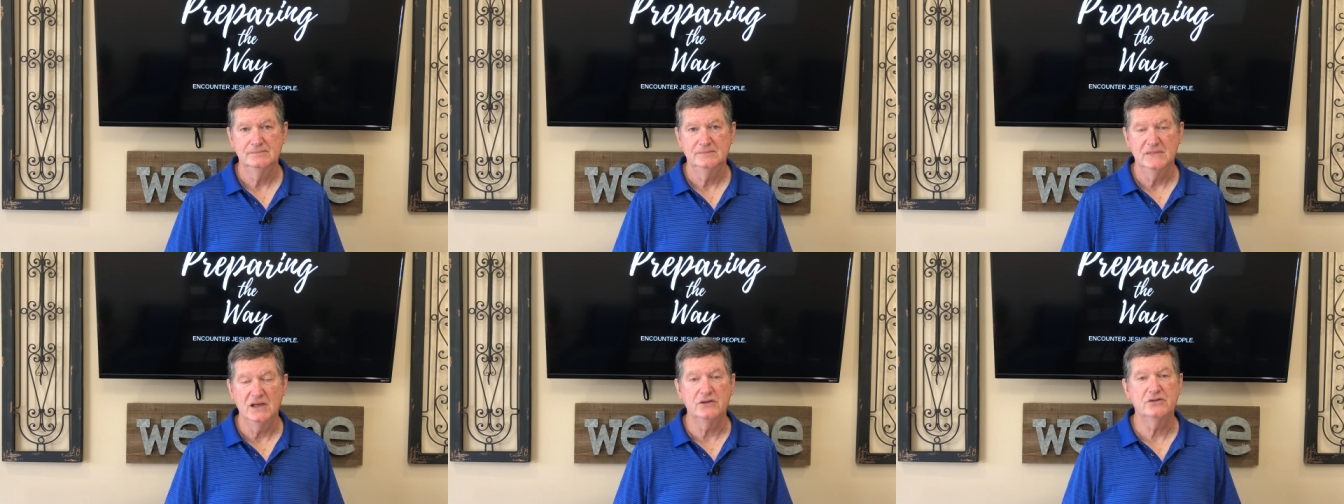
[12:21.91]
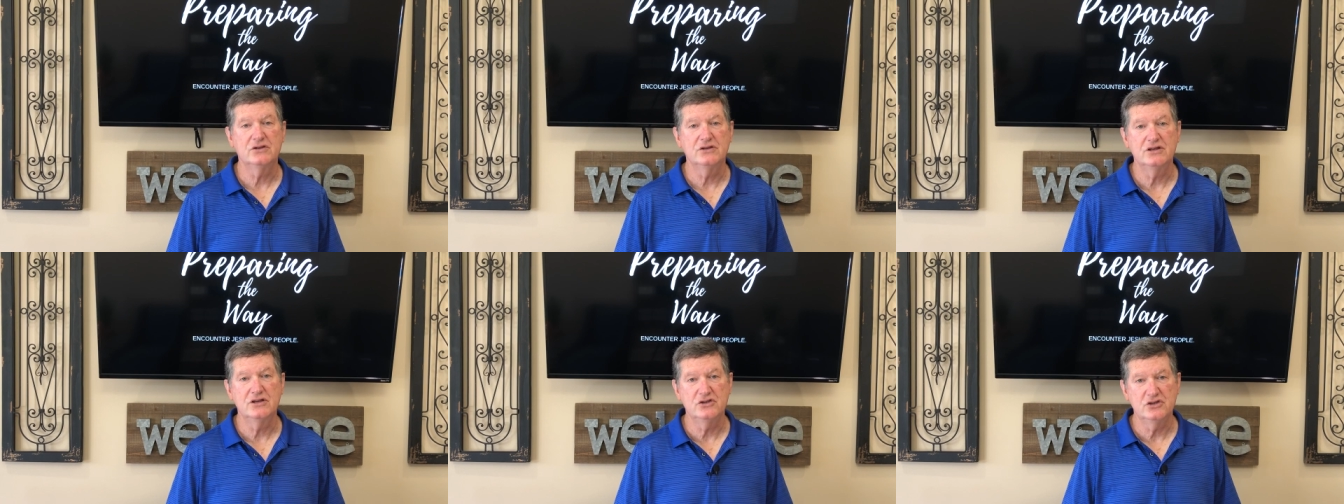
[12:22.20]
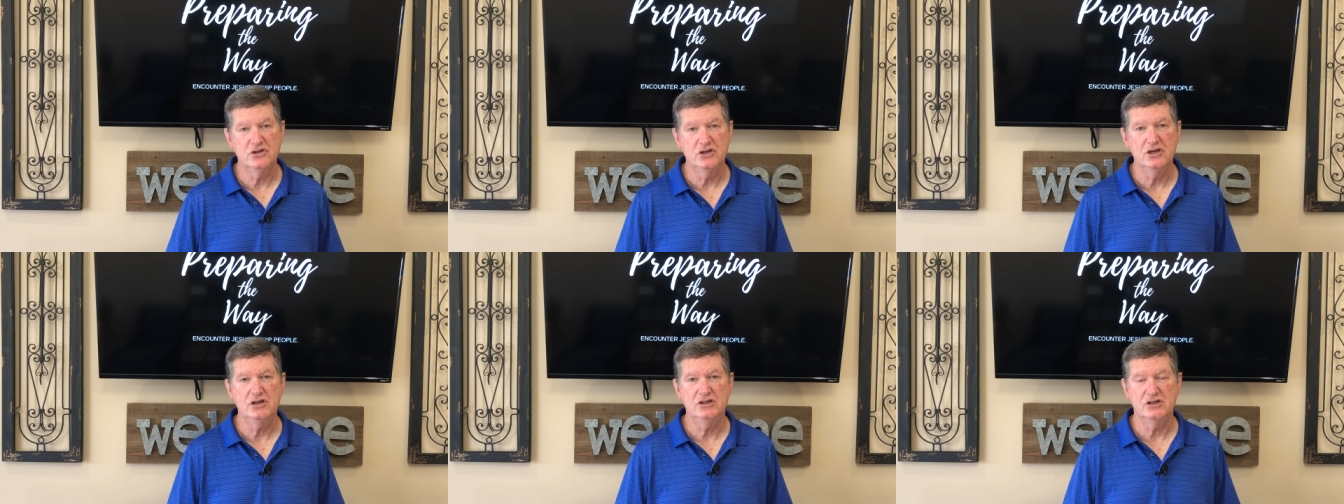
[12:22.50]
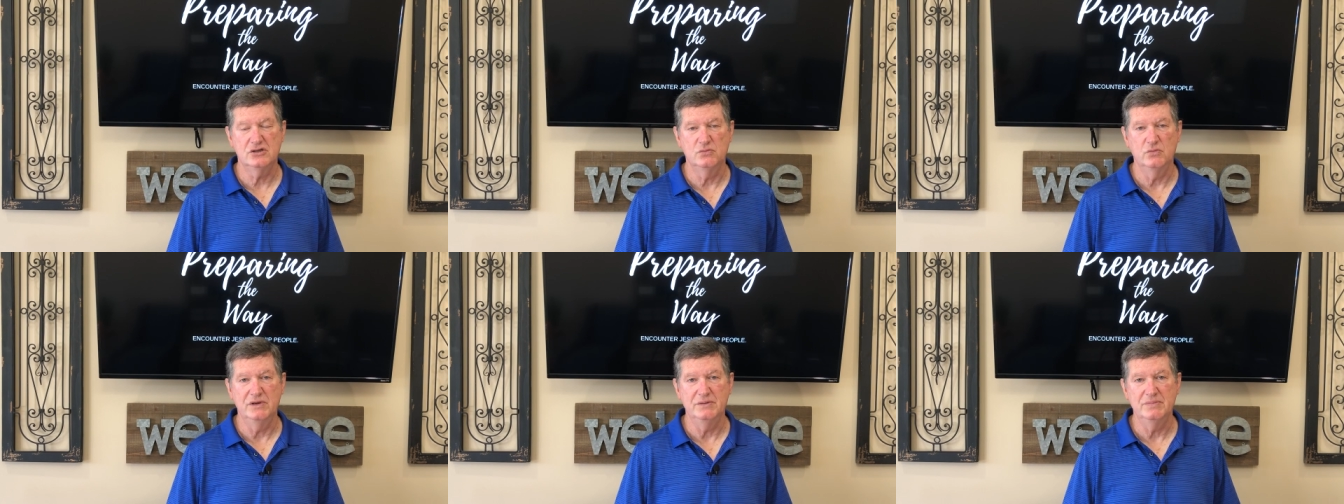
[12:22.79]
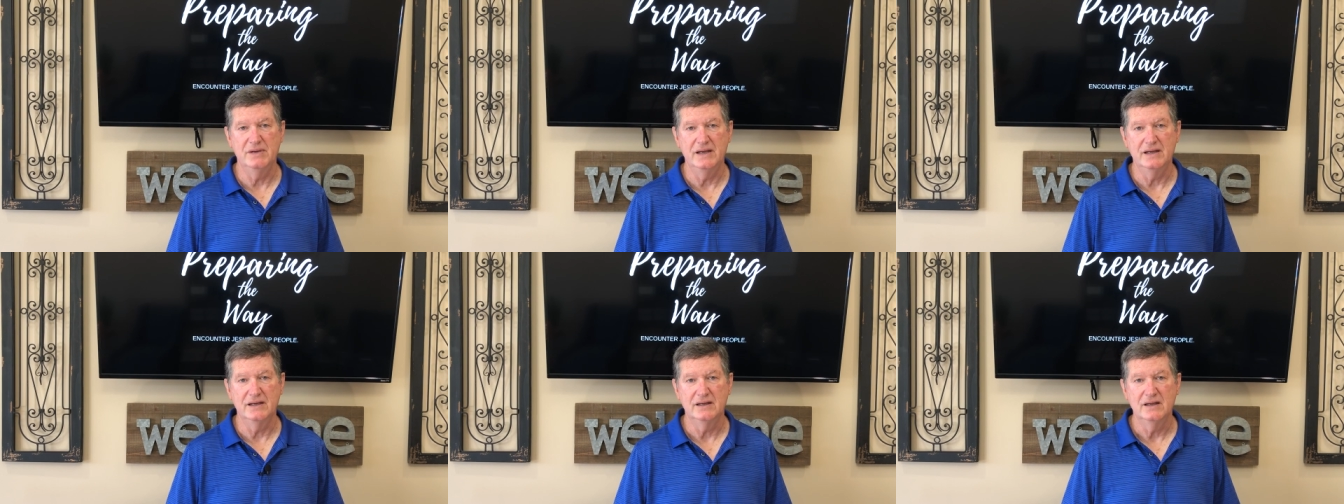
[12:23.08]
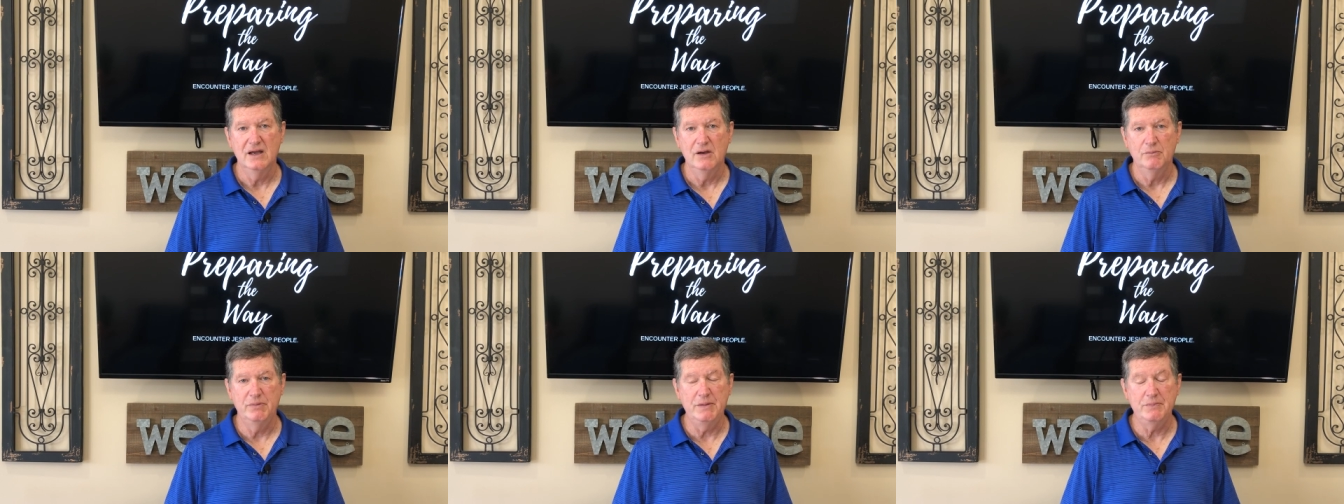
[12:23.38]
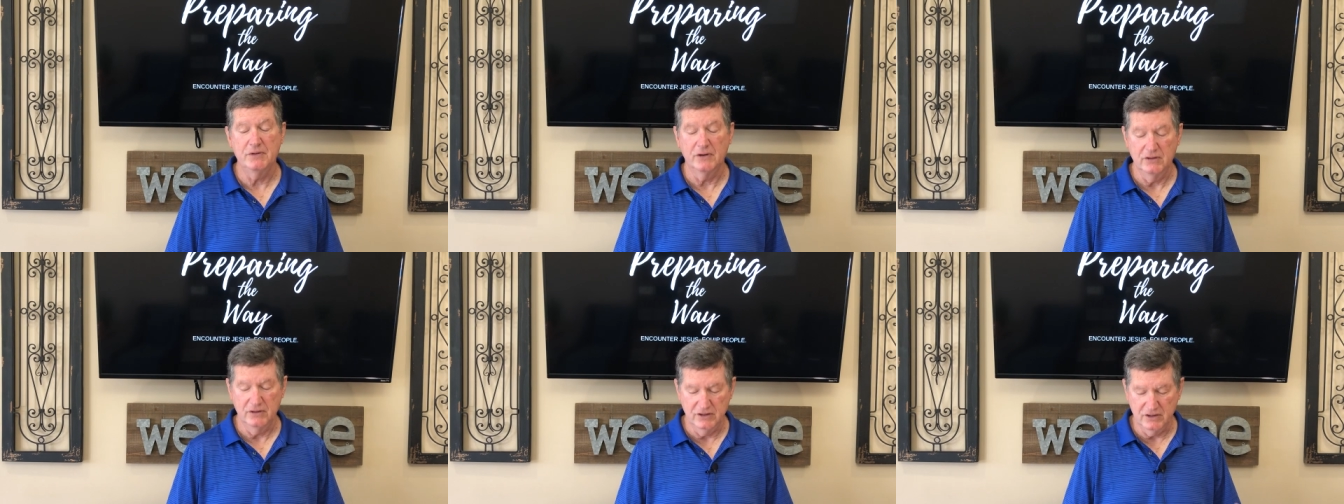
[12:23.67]
It's a decision we make.
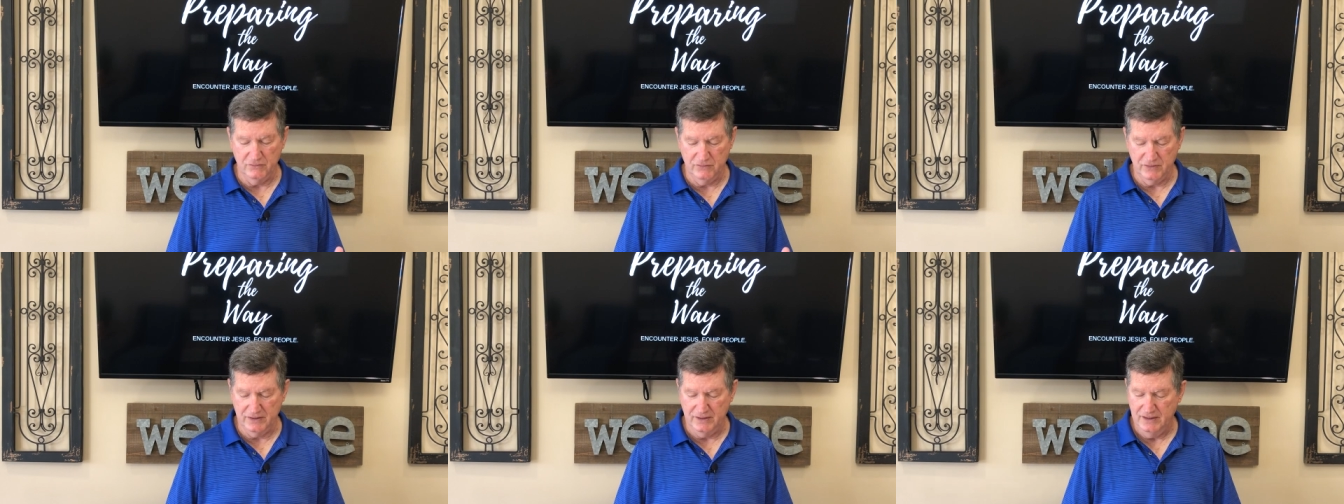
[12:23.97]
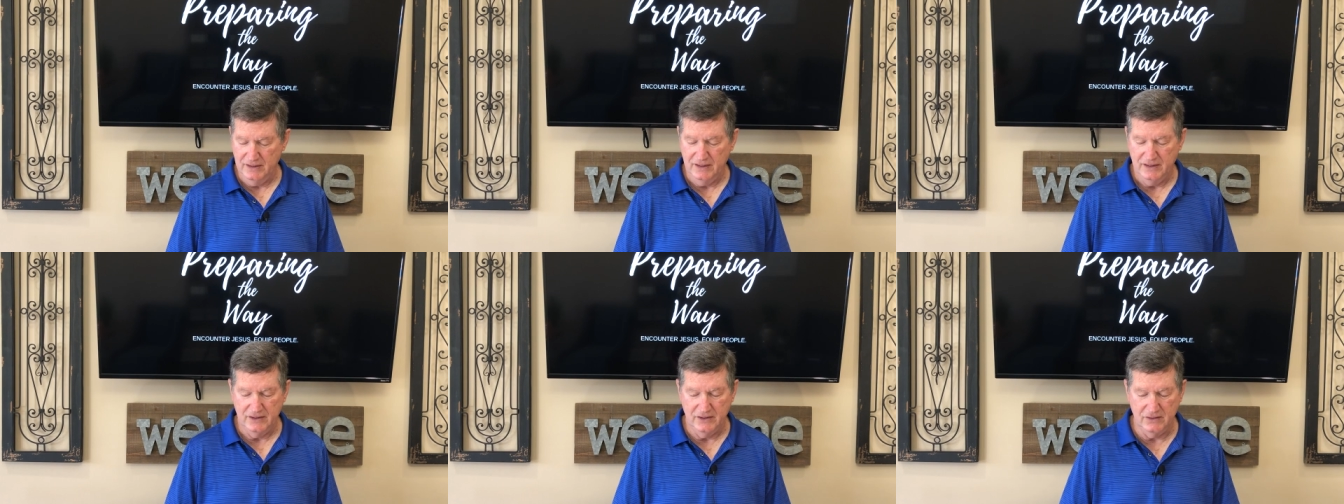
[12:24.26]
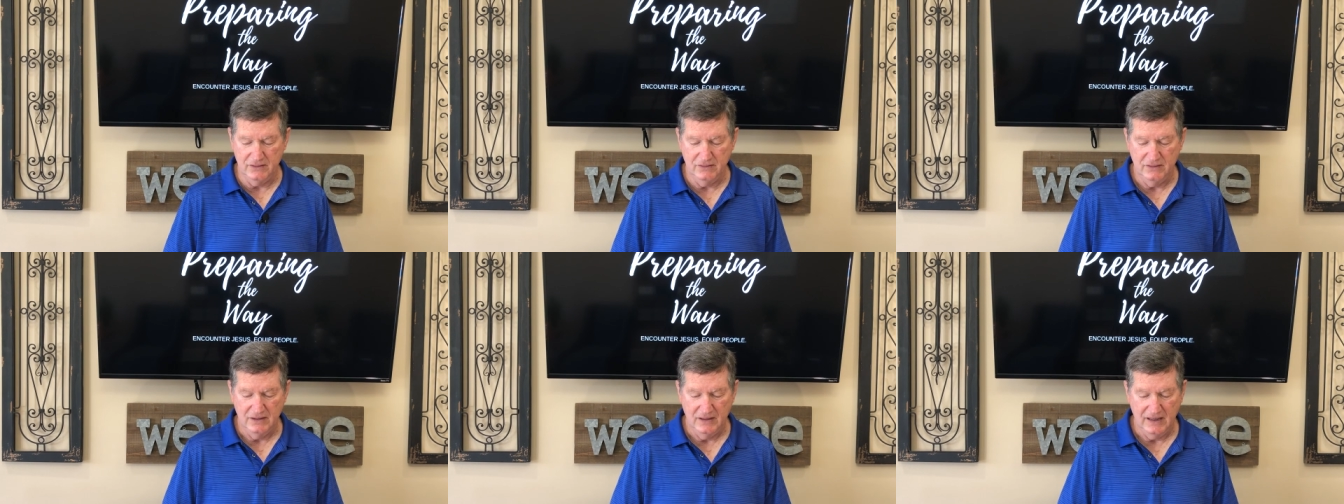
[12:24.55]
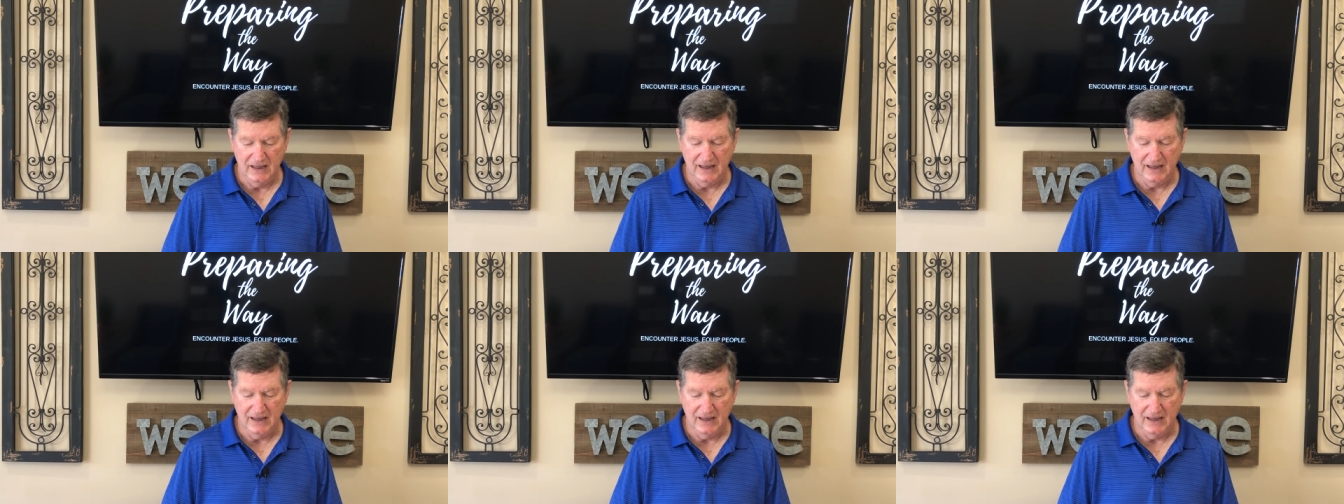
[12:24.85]
People are looking for, you know,